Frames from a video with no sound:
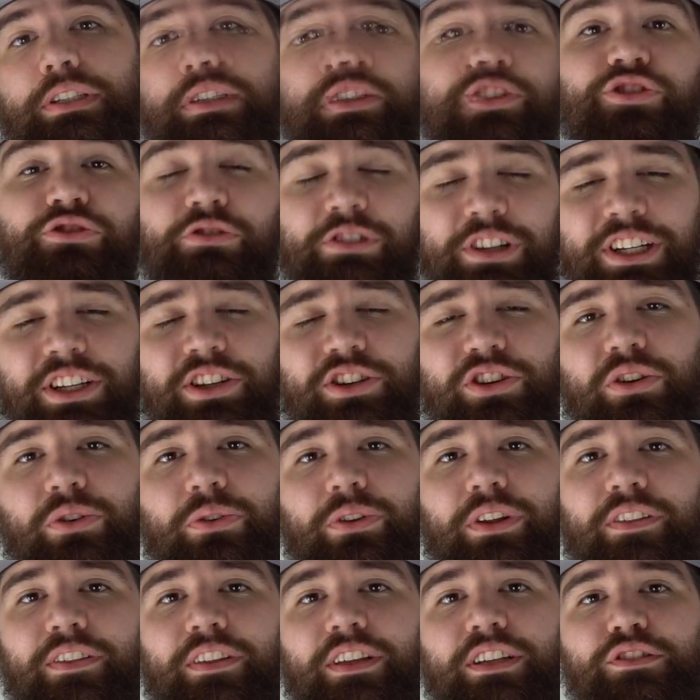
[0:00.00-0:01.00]
And you need to know
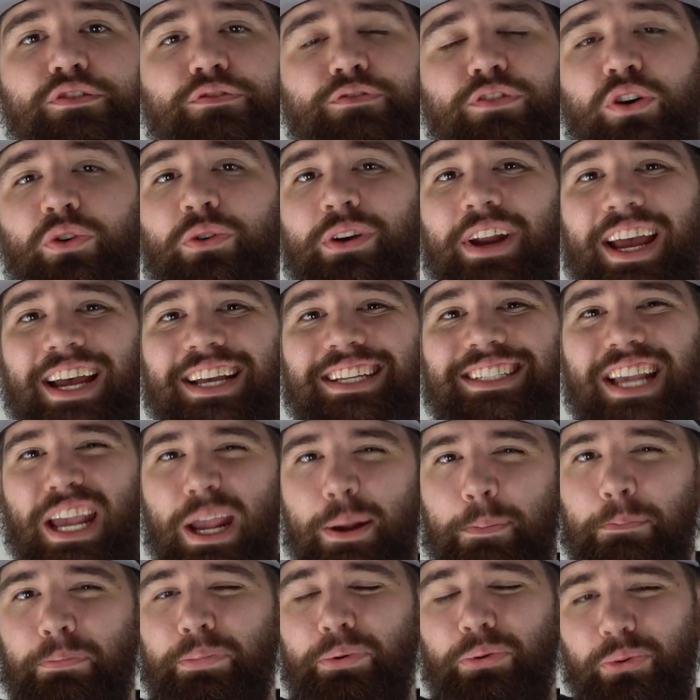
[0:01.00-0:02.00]
that this phone has
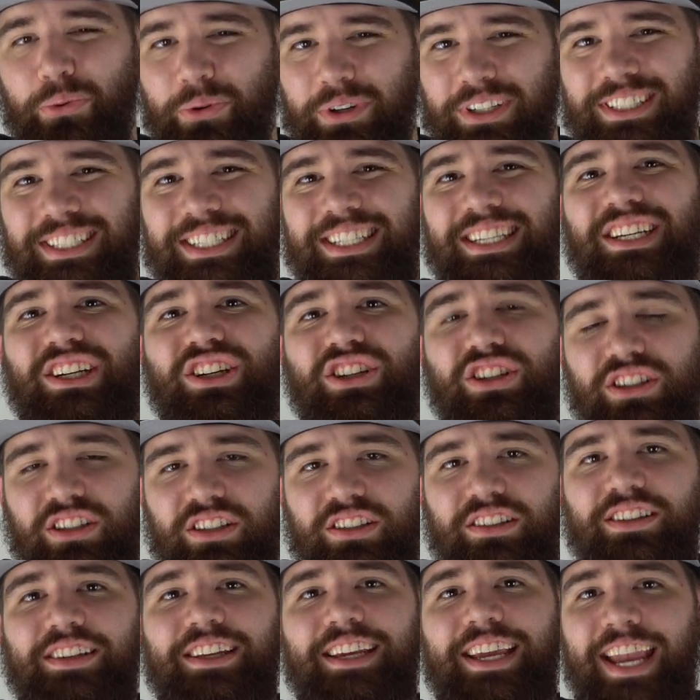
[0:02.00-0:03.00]
a pretty
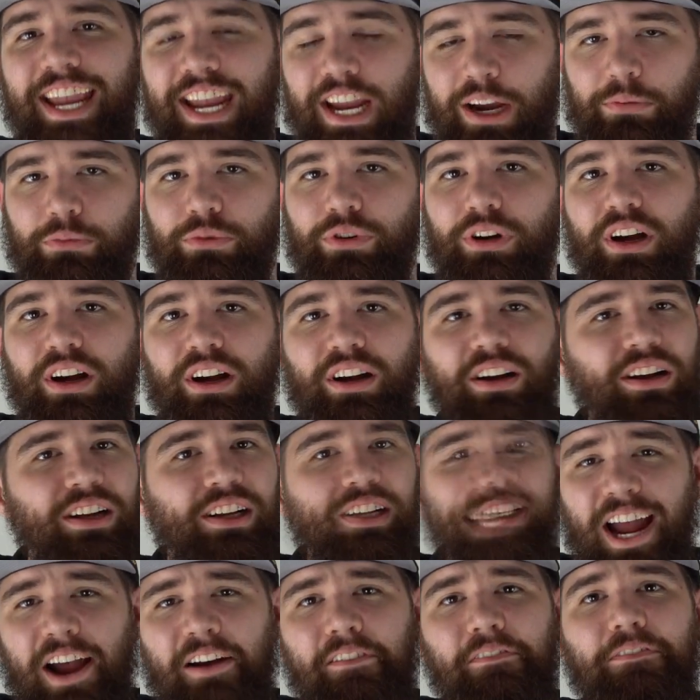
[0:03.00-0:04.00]
good camera.
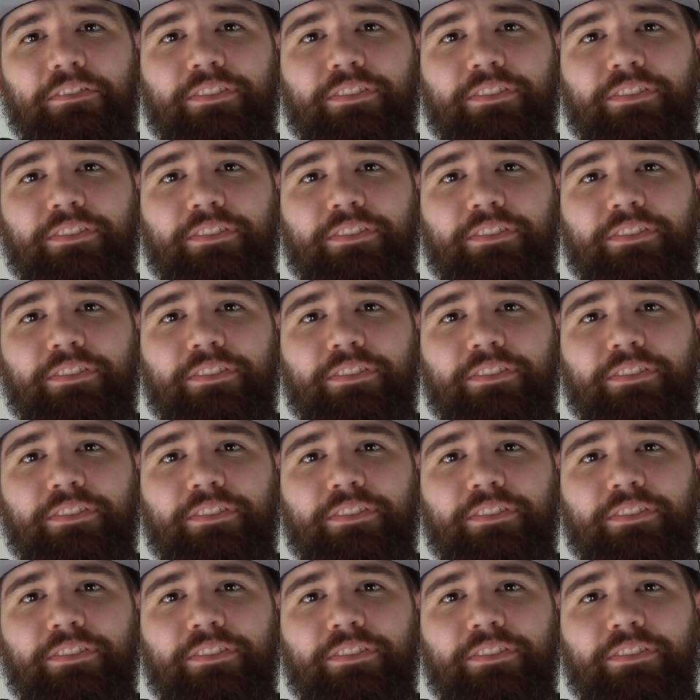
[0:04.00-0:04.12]
It's not